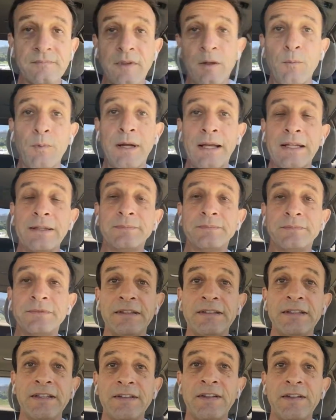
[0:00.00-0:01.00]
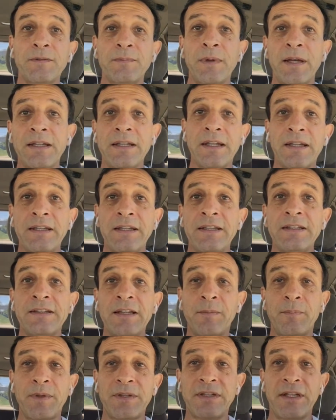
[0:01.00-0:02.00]
Well, this is my
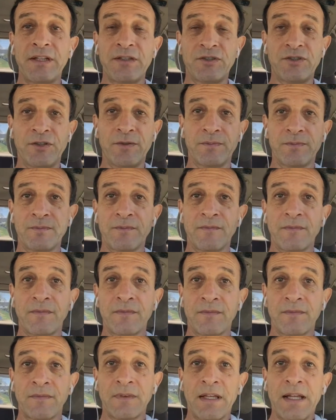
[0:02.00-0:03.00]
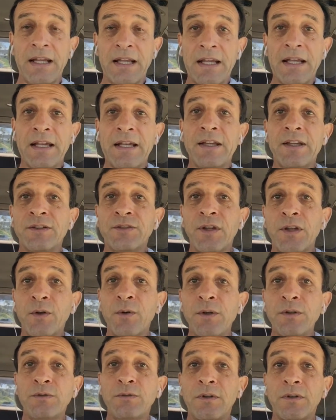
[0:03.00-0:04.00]
interpretation. So I'm
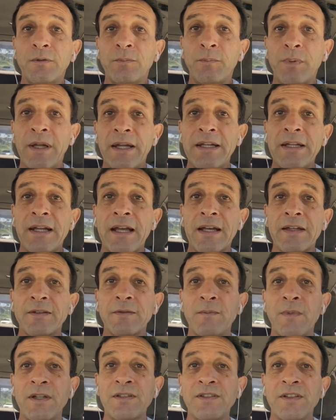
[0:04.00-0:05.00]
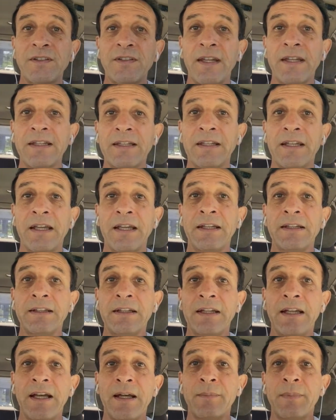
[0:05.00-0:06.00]
going to explain as much as I
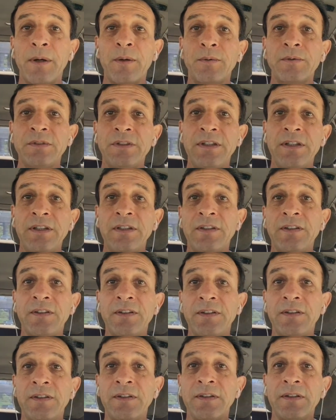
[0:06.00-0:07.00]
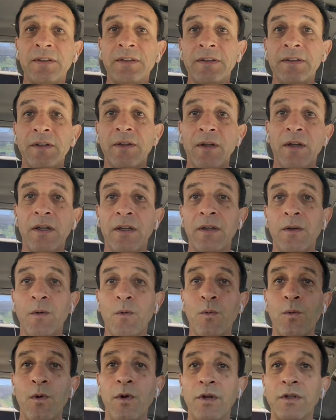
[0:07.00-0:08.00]
can about this
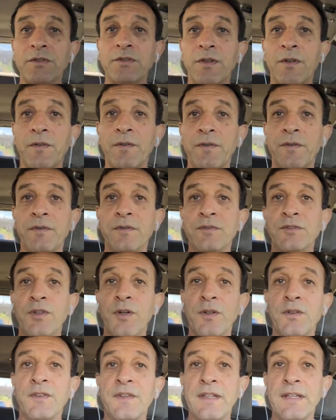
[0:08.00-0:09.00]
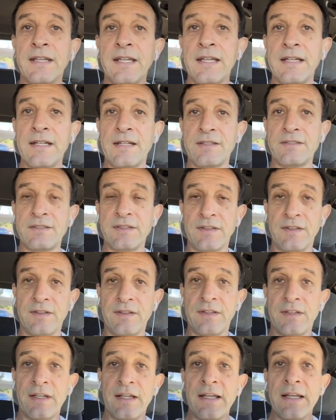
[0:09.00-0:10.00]
world of toxic
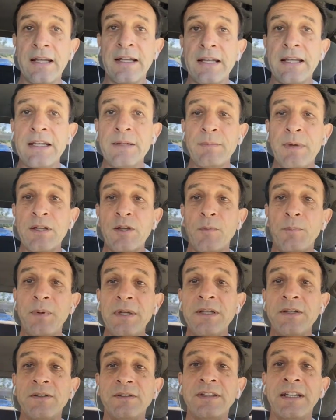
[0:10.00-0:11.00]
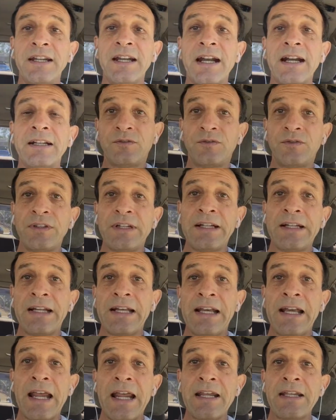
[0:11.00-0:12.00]
energies. In my opinion, there are 3
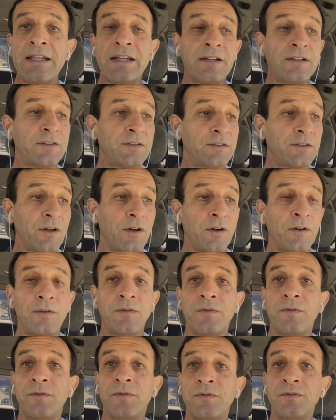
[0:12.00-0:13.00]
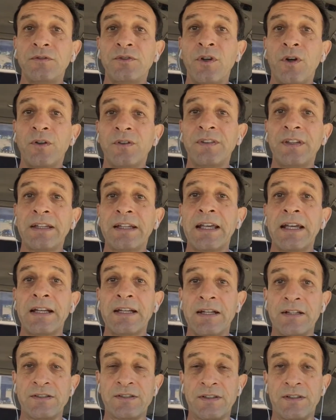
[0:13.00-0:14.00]
layers of toxic
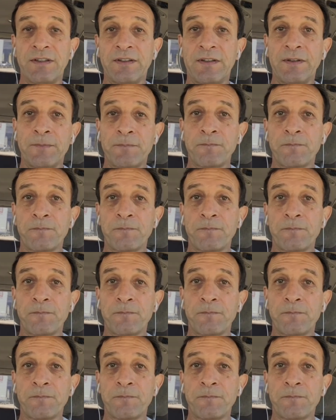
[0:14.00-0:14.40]
energies.